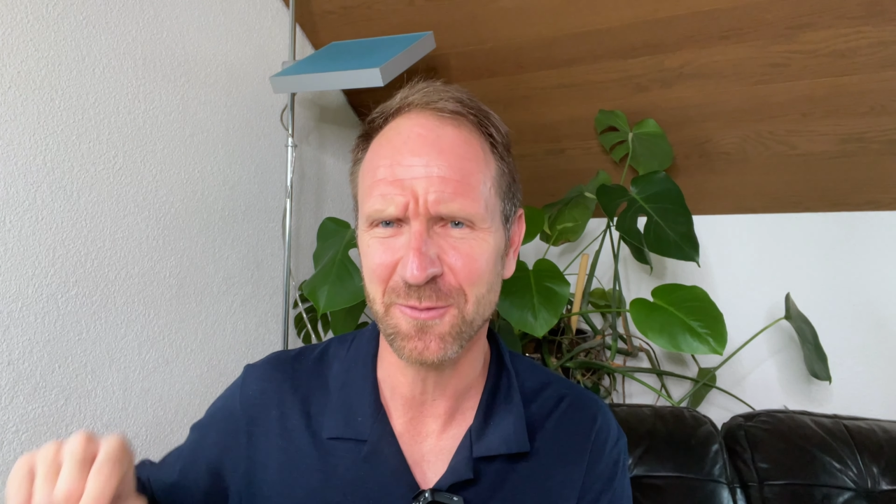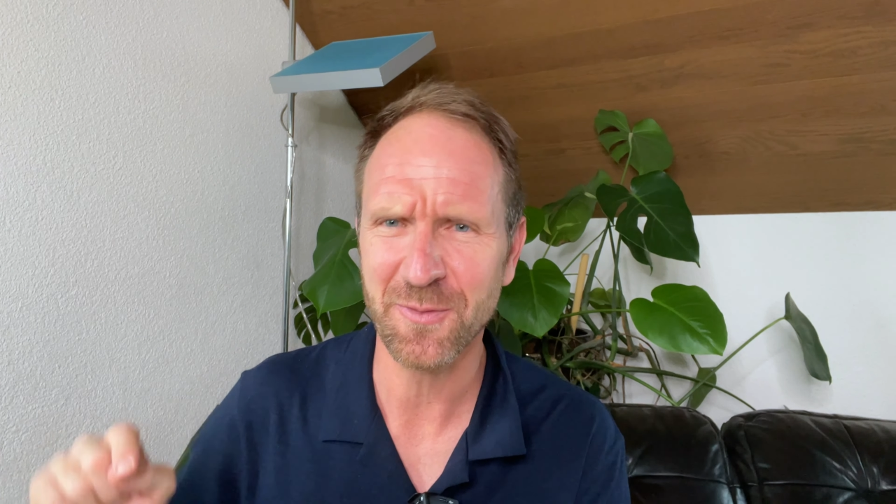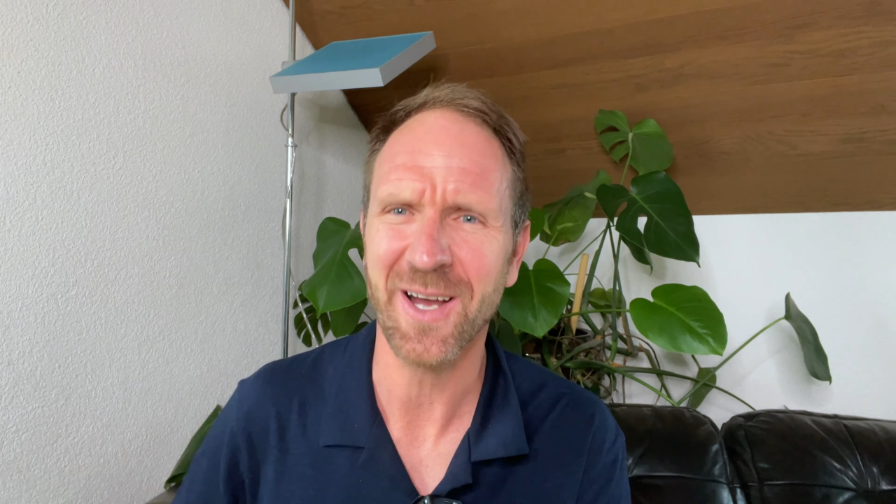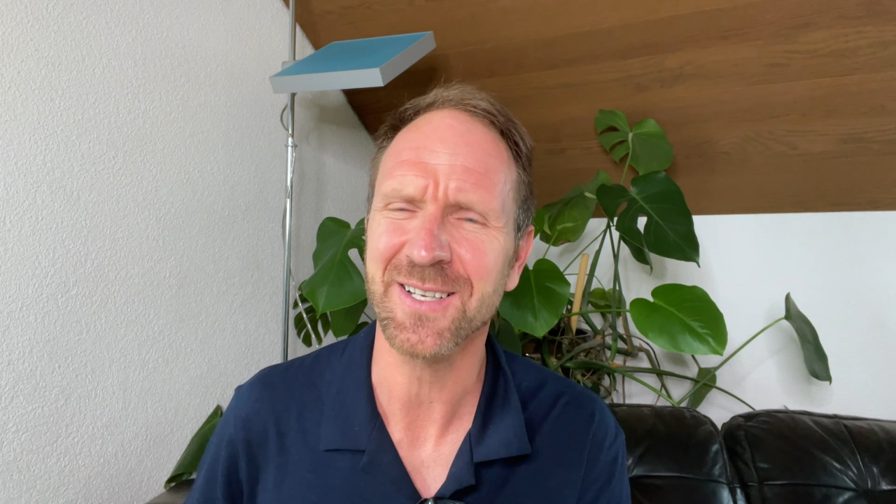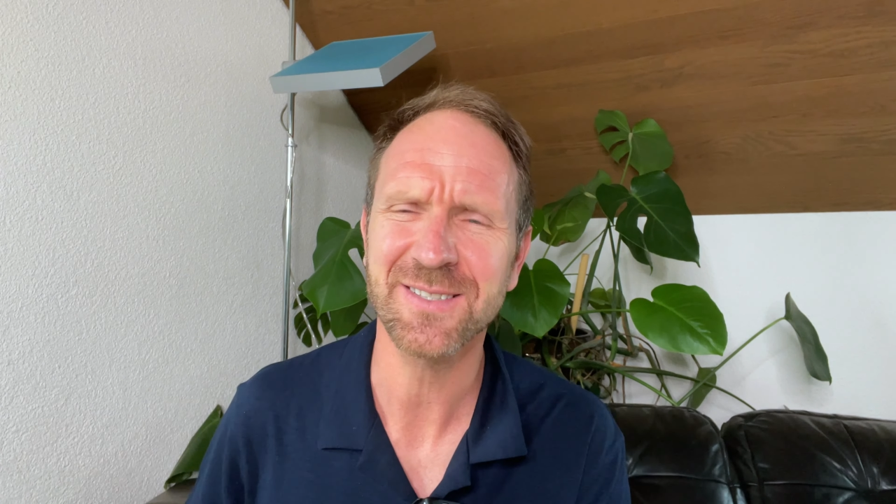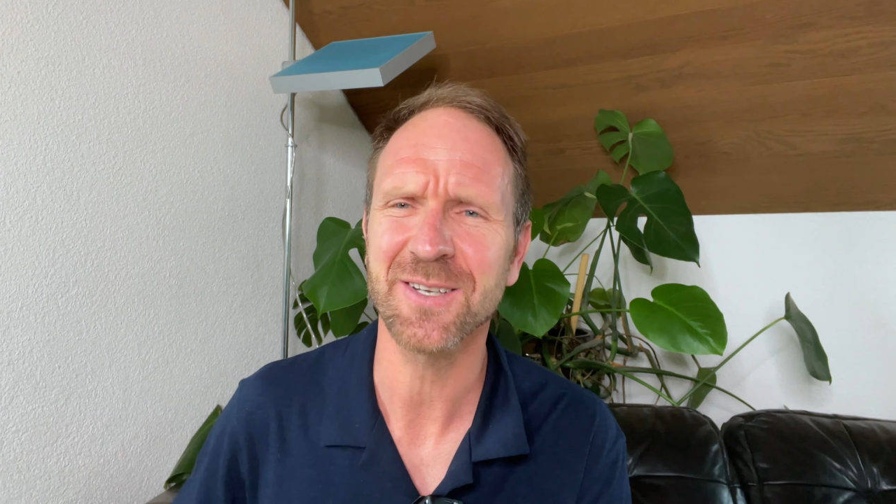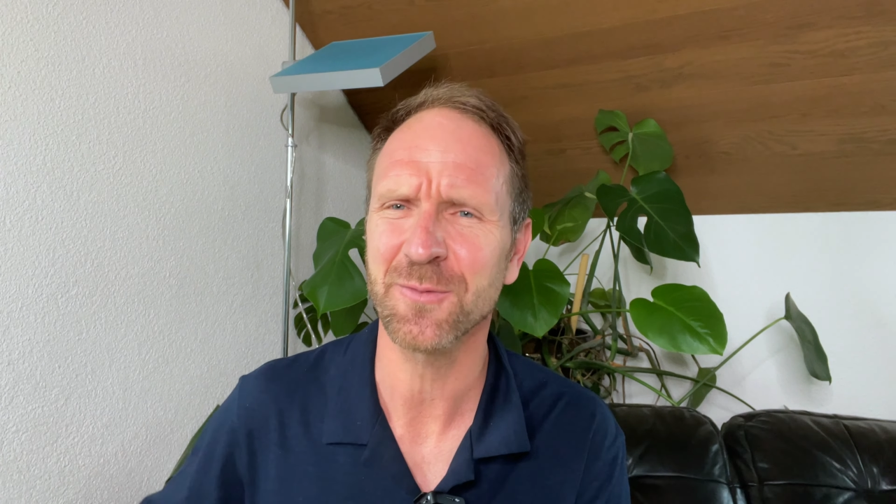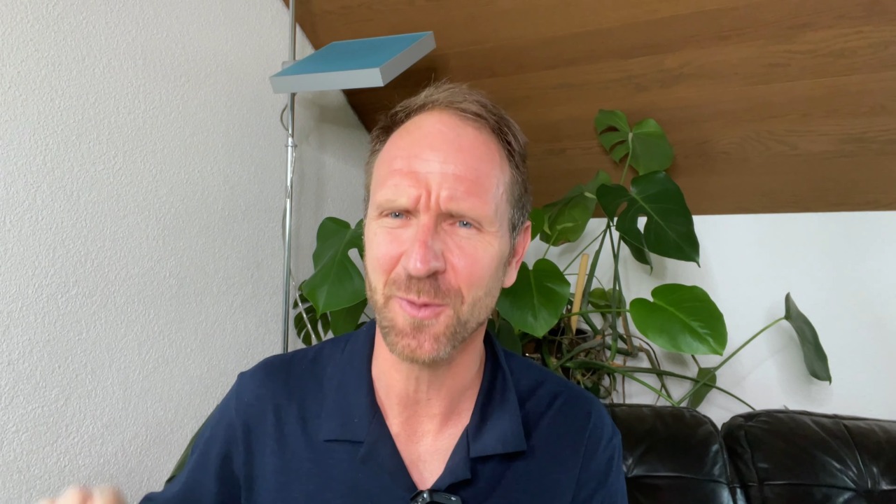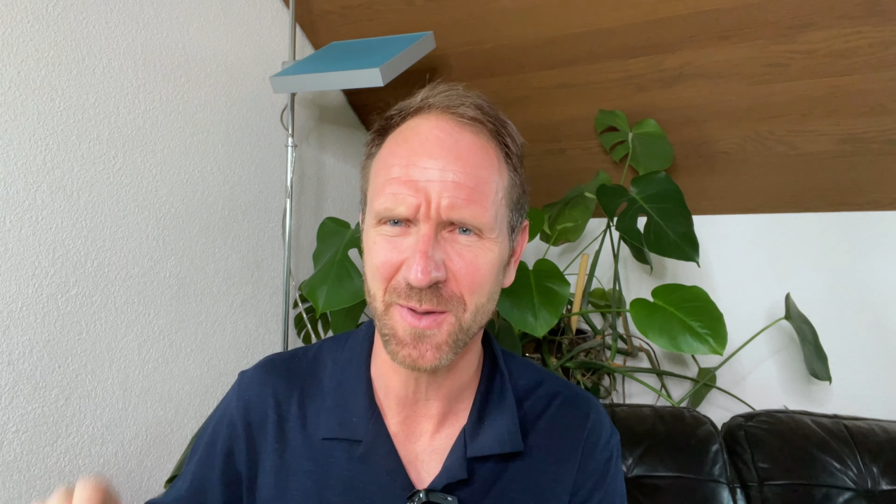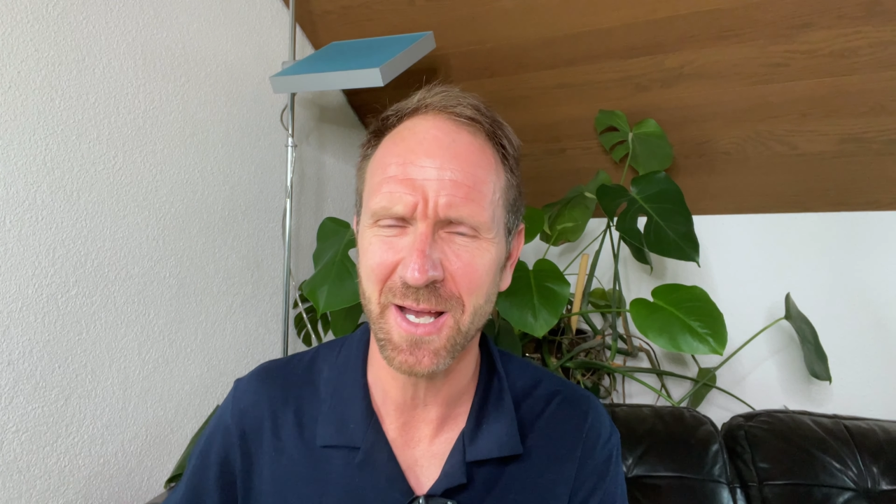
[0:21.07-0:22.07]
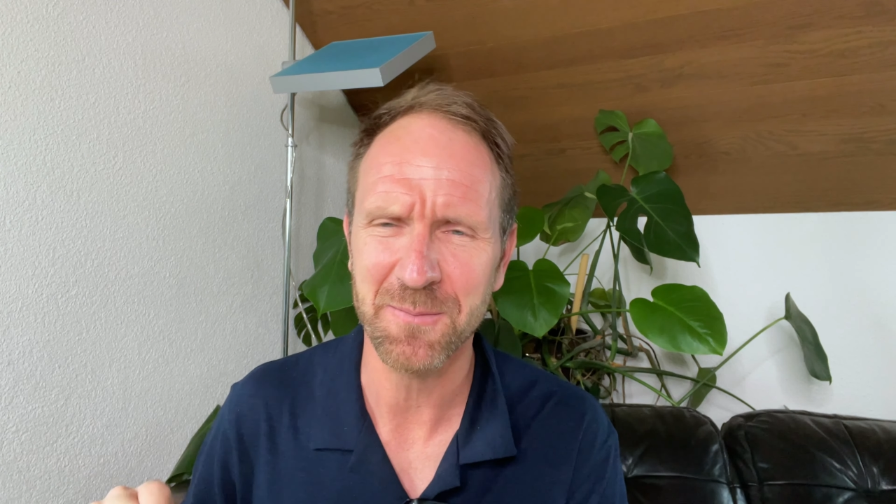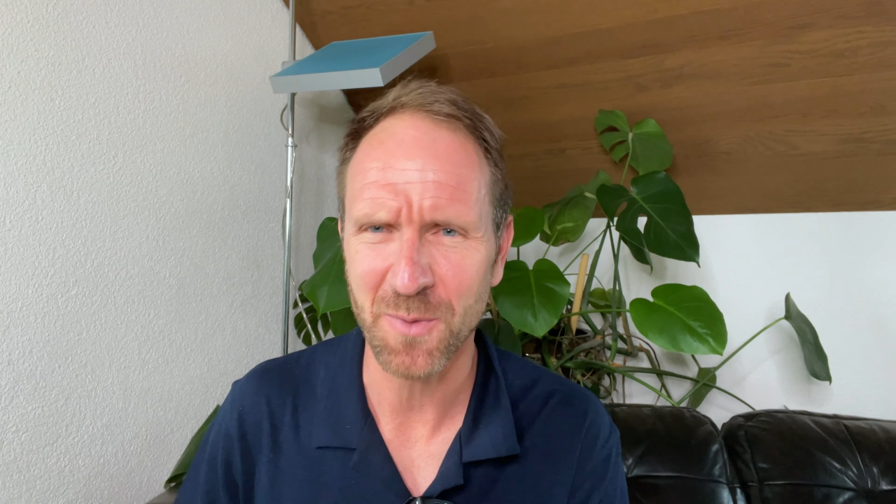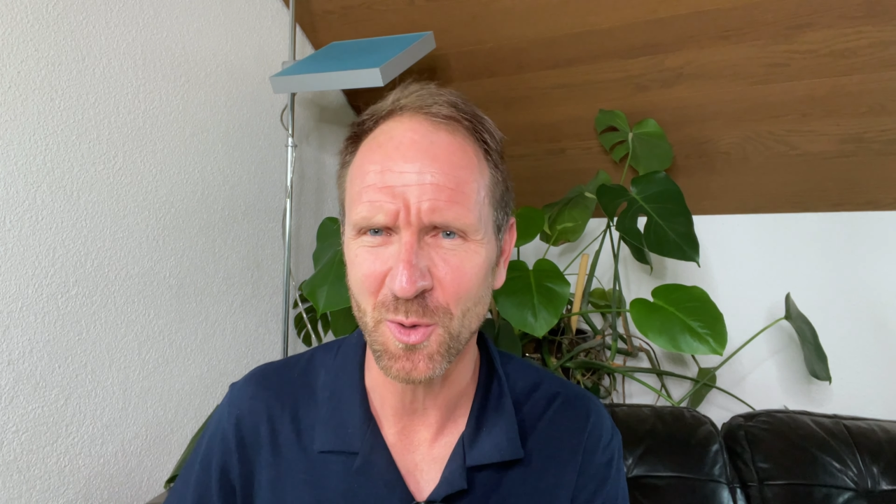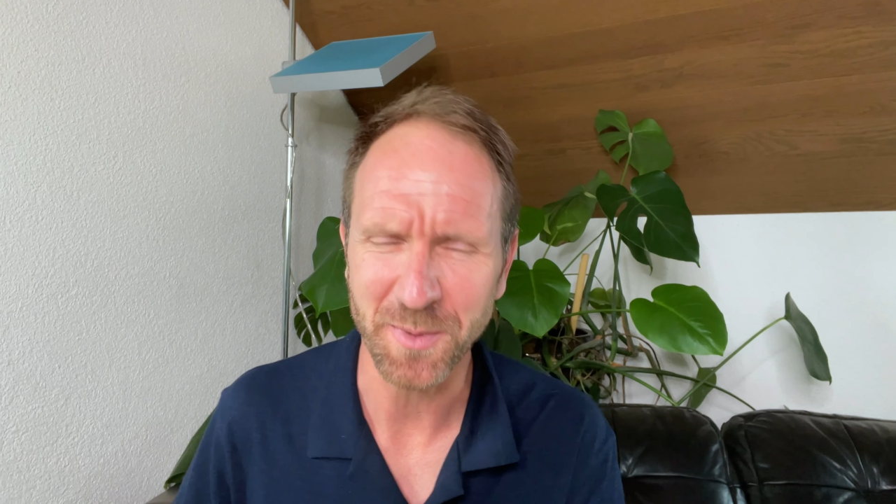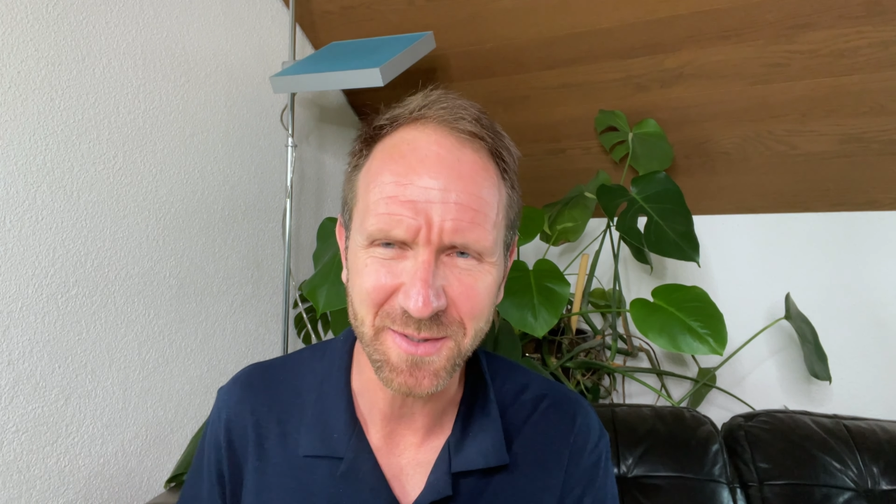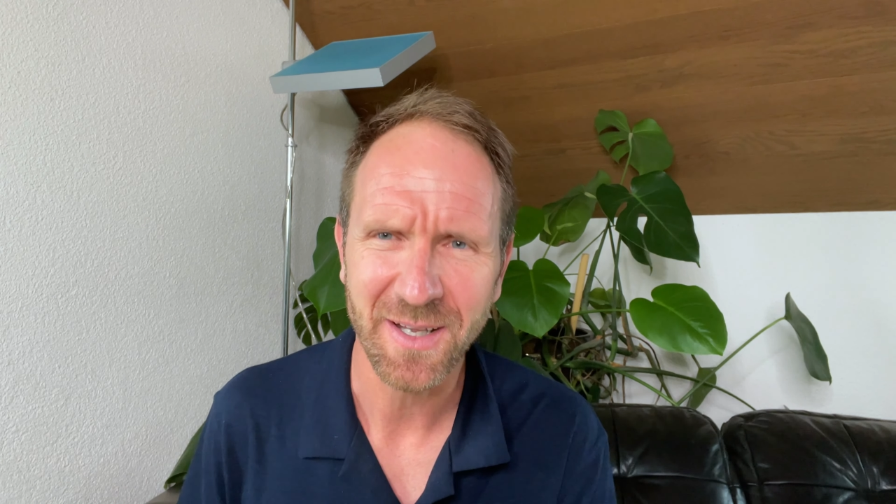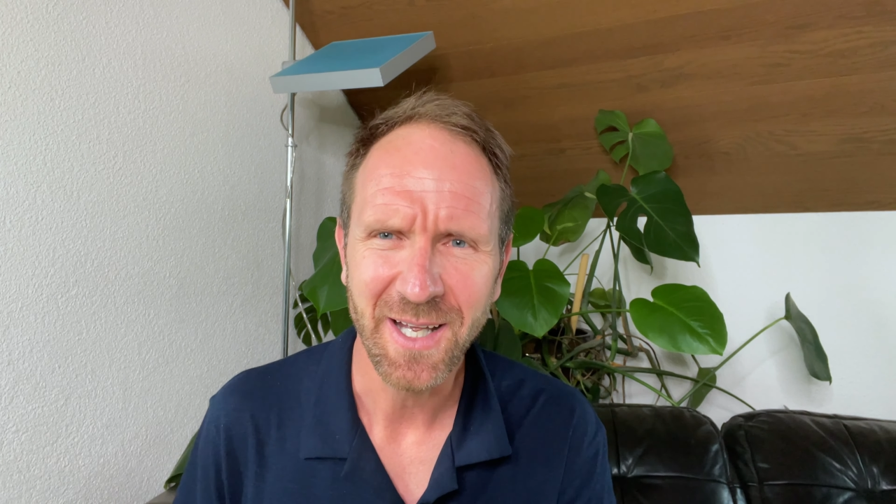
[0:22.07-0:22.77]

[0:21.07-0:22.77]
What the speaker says: fasting for that moment.